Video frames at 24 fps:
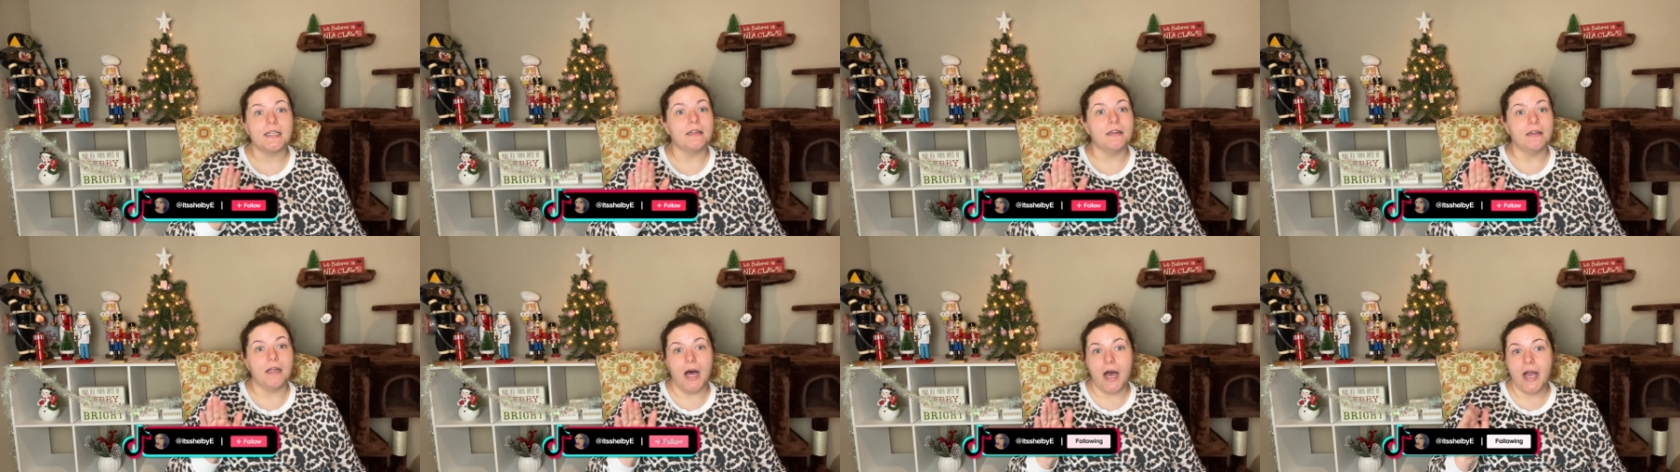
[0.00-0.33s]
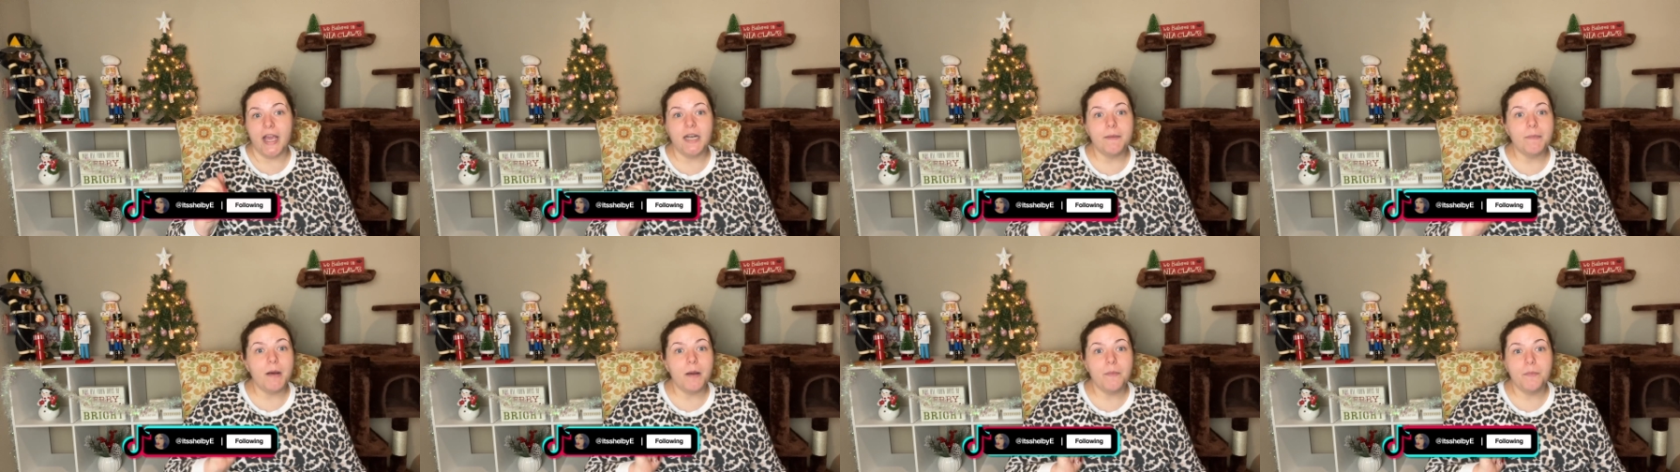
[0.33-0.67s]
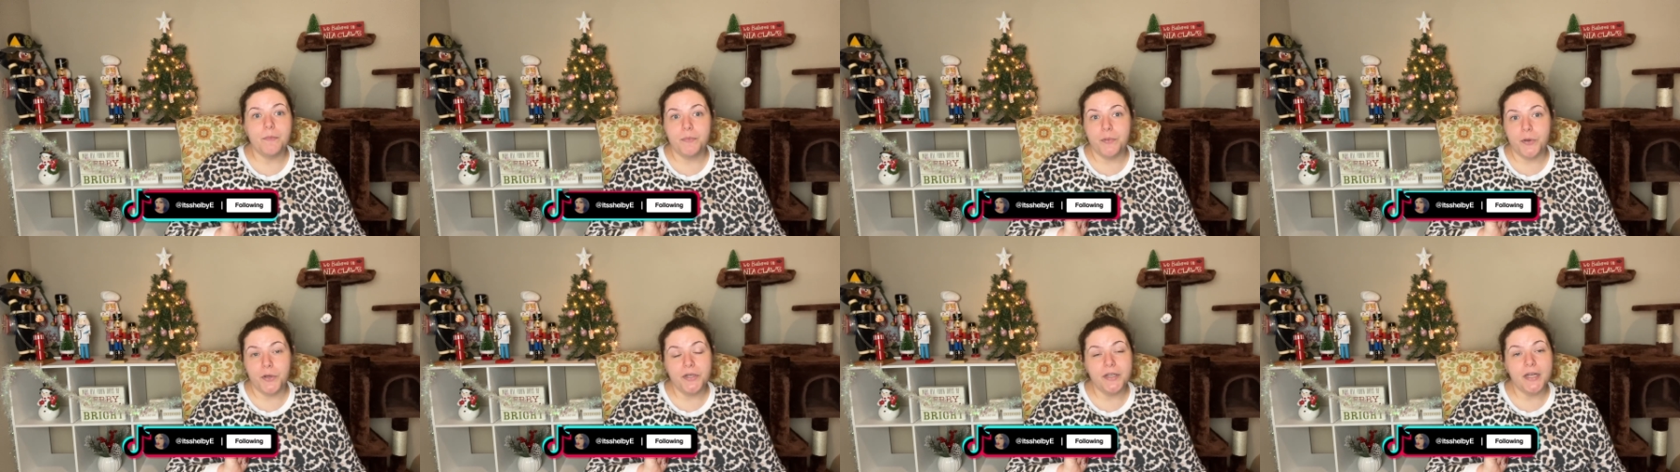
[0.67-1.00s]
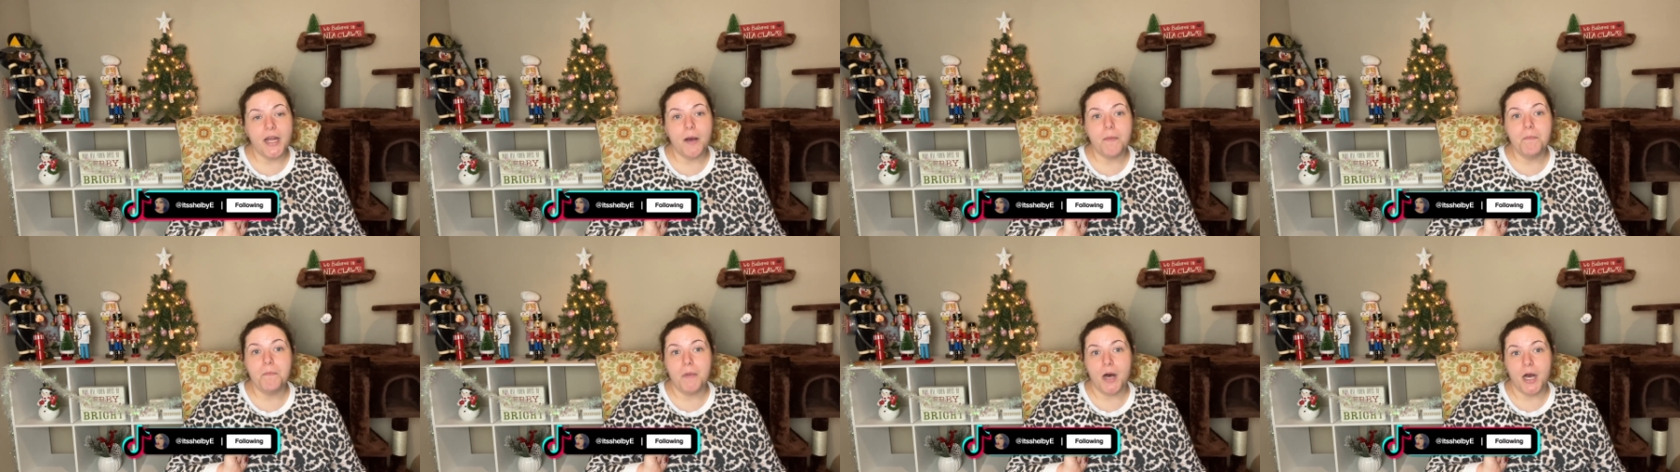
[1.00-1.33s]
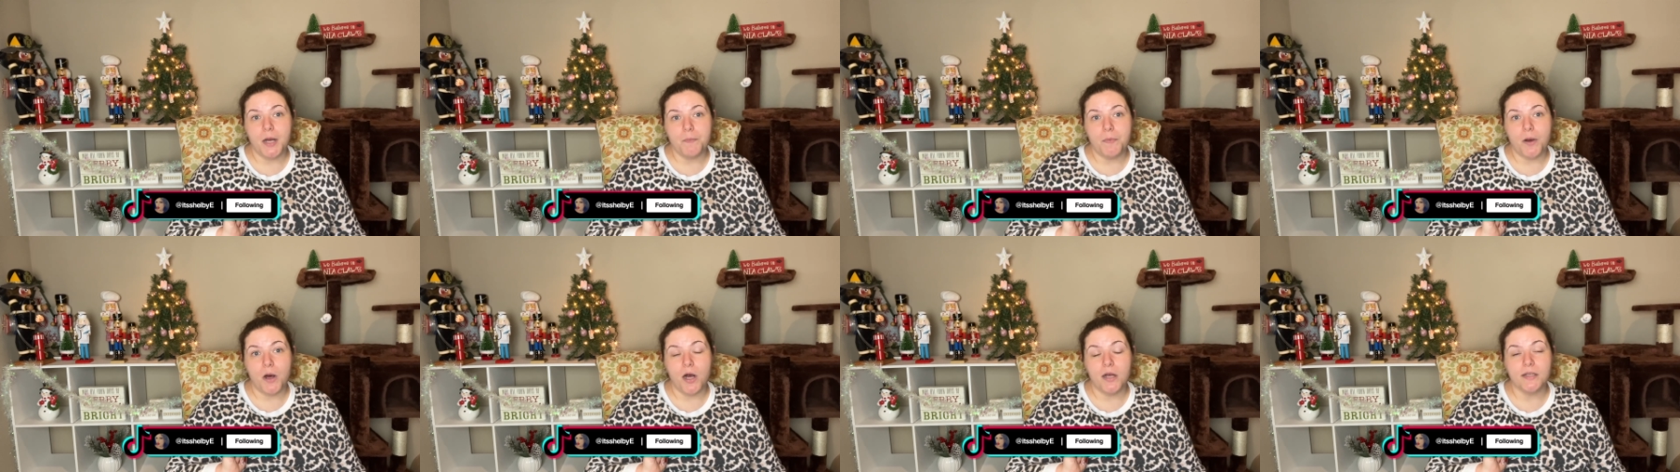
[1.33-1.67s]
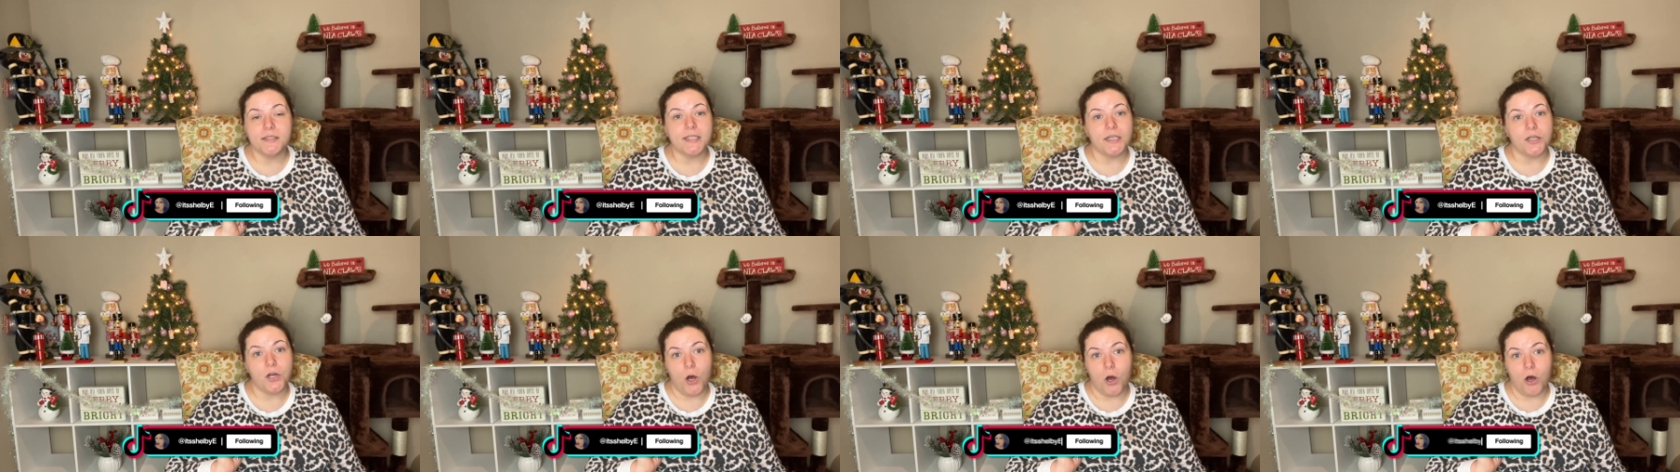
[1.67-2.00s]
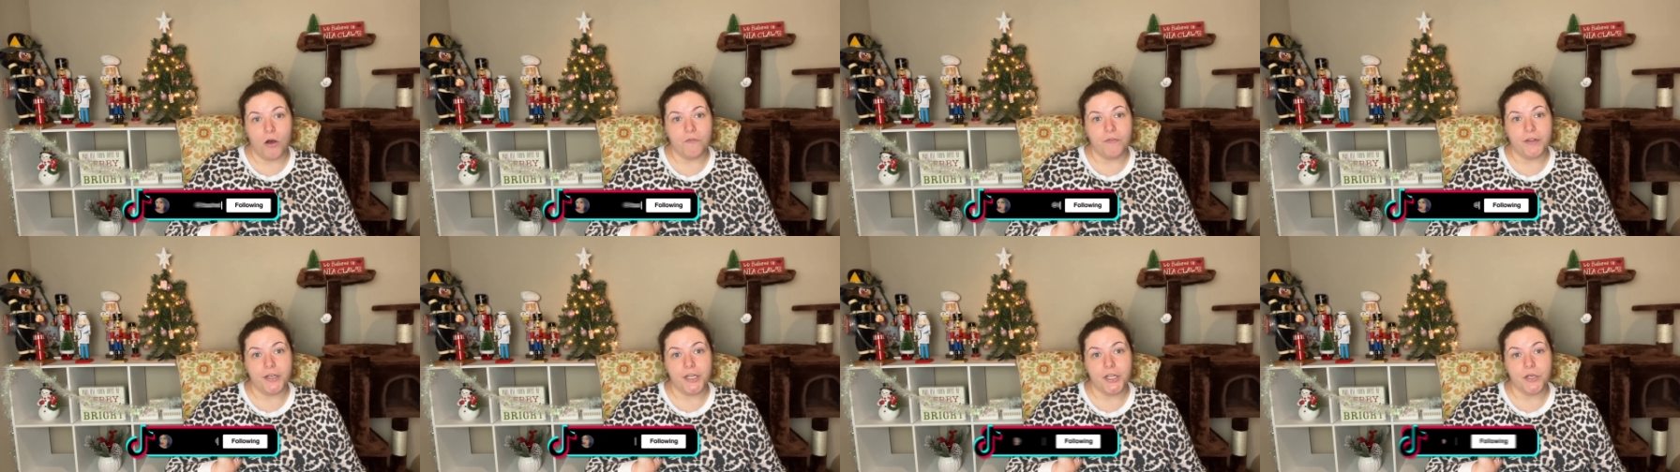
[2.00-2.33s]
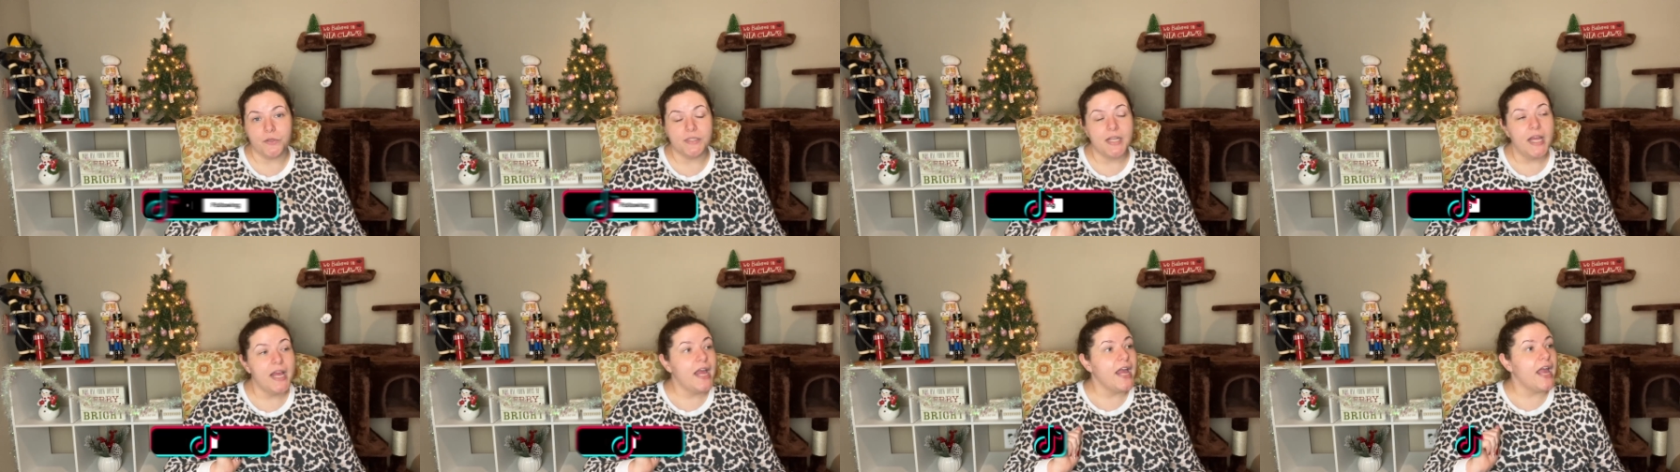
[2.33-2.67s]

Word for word: lying about putting out mukbangs and haul videos.